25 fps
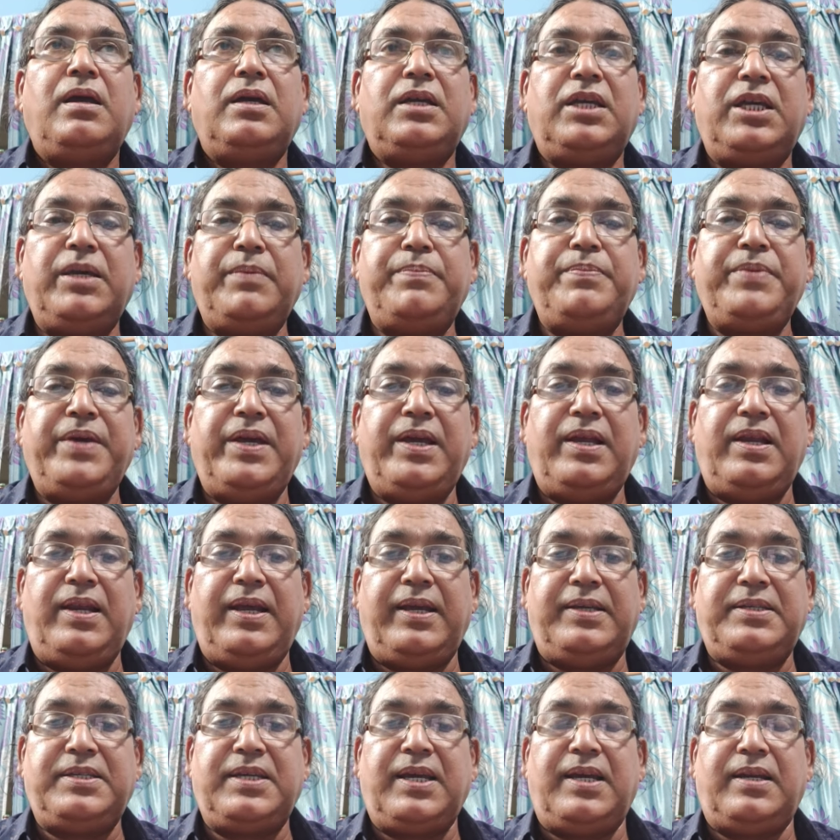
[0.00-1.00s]
give me a
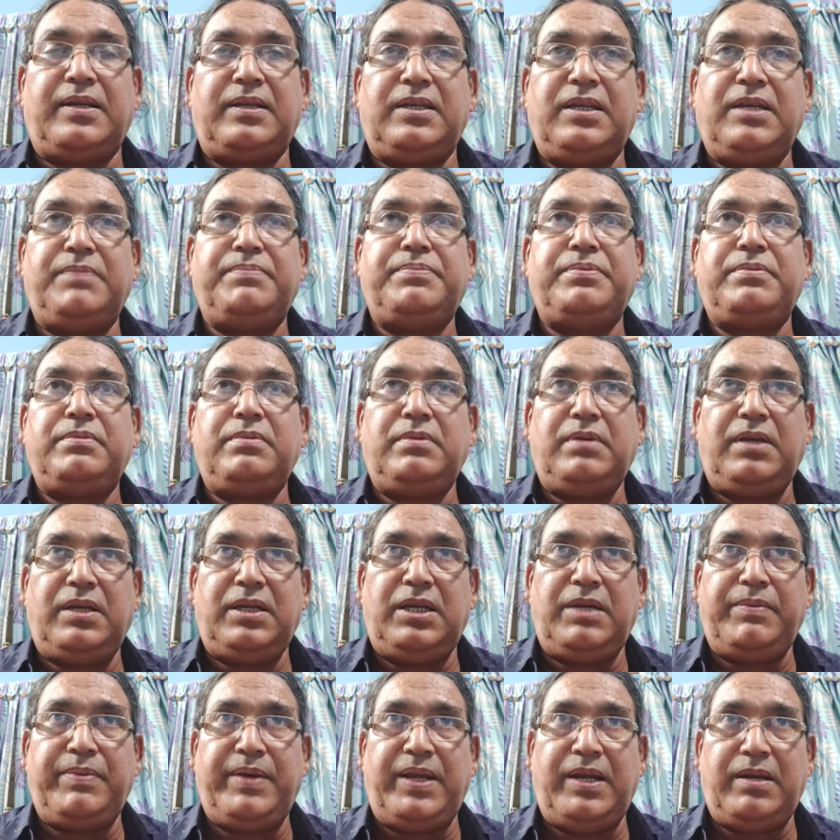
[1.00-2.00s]
lecture, give
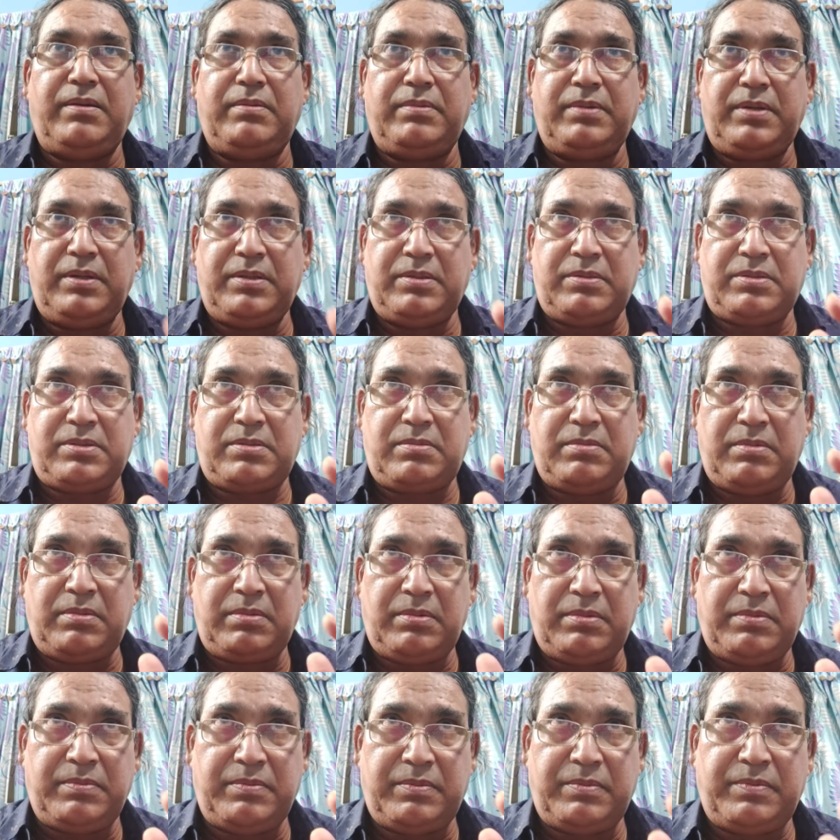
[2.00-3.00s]
a
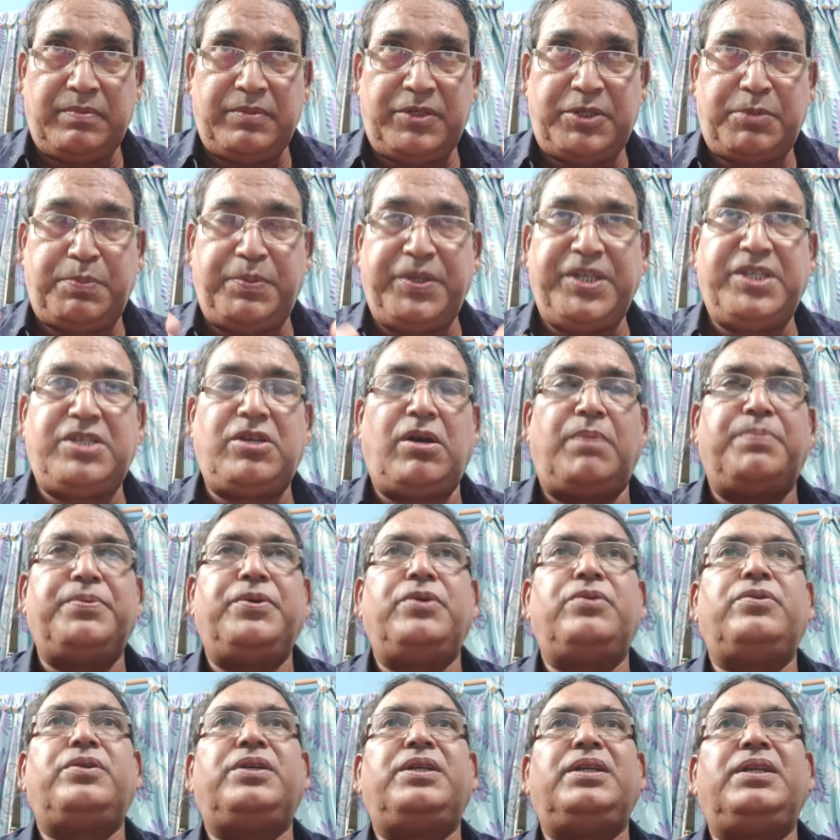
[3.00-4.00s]
speech of
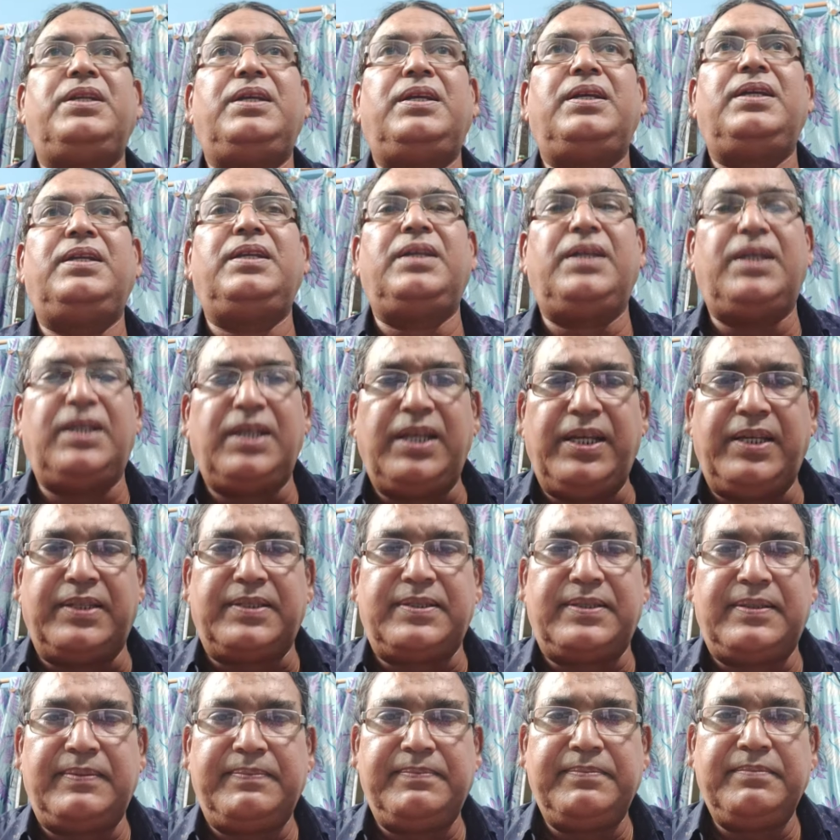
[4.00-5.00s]
your in
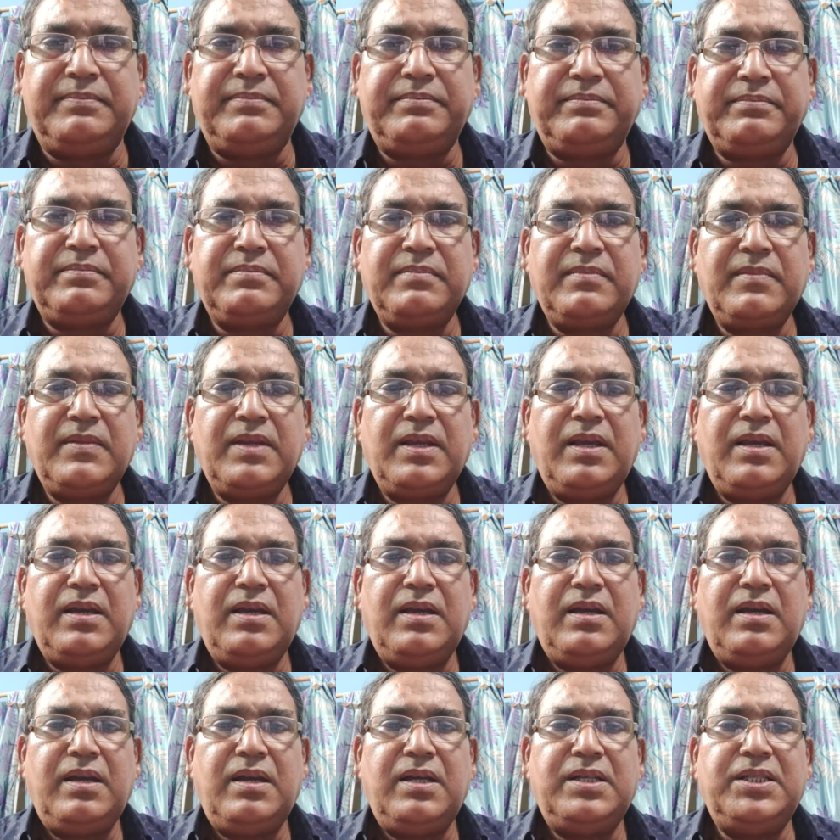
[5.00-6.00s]
English,
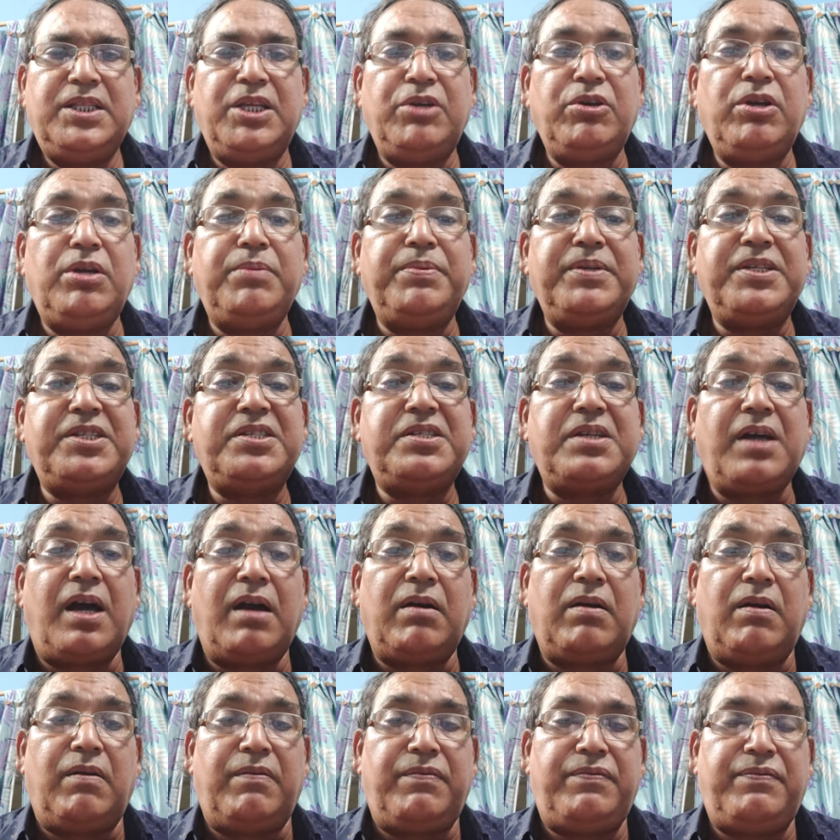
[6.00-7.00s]
they will be
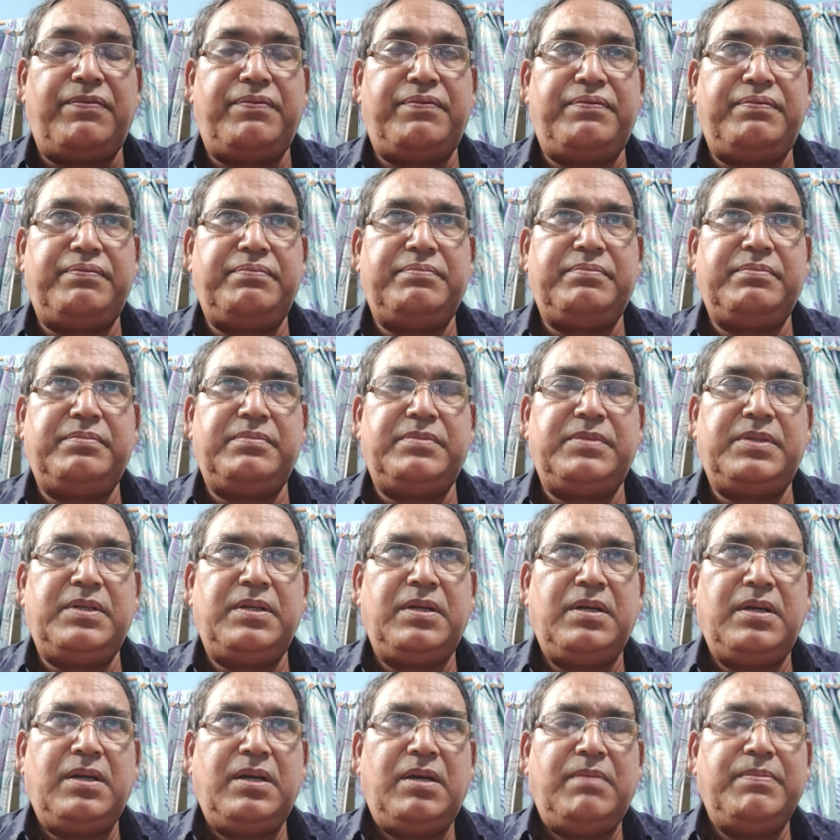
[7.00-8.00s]
stuck off
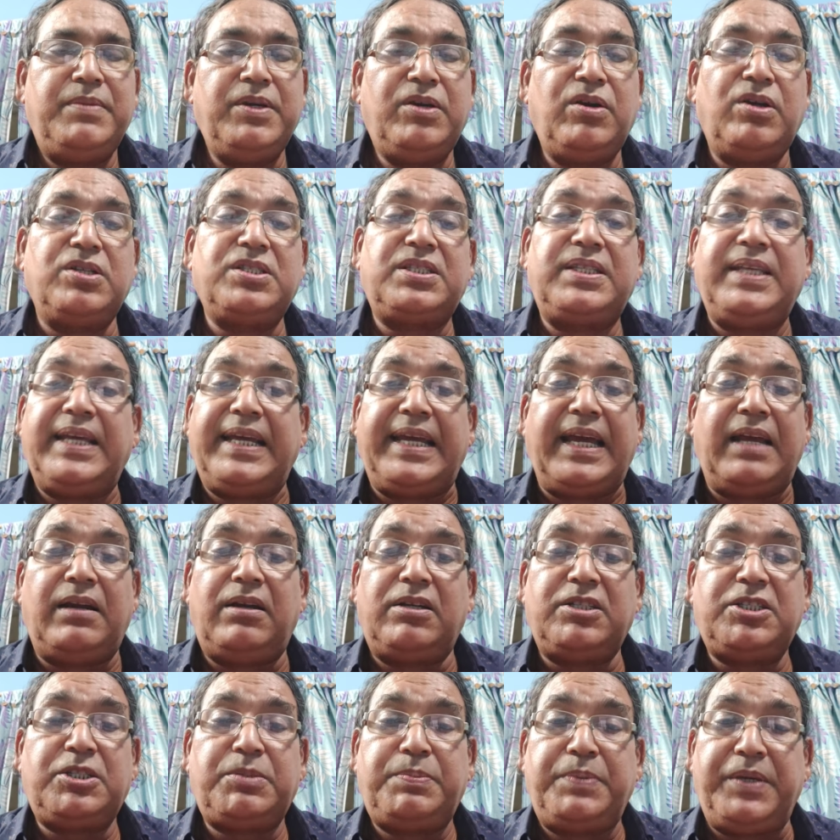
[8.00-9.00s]
because they
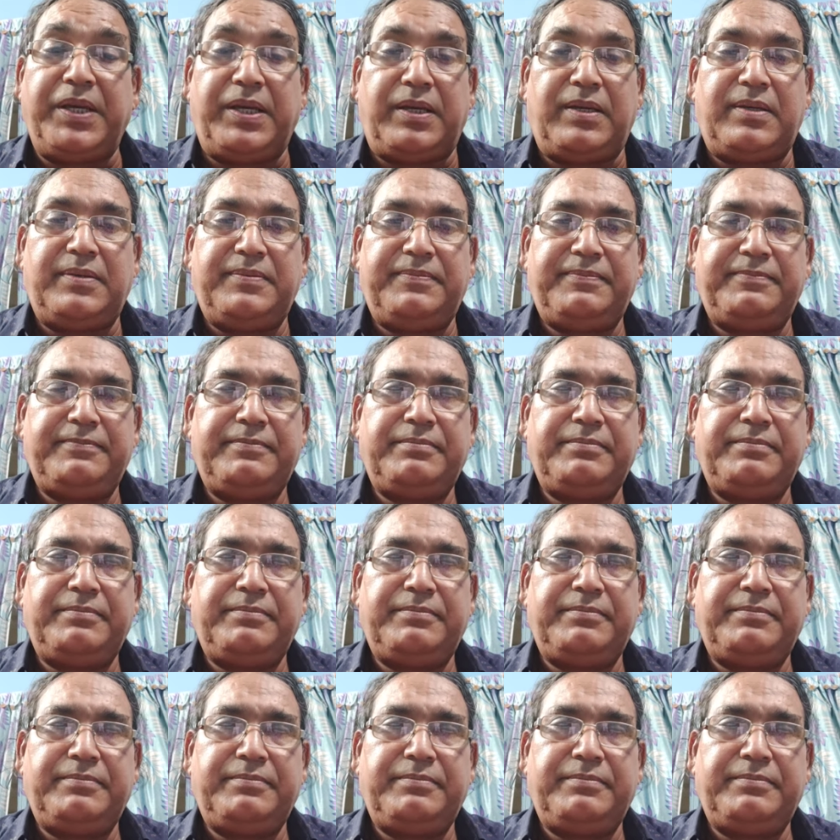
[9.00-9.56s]
cannot speak.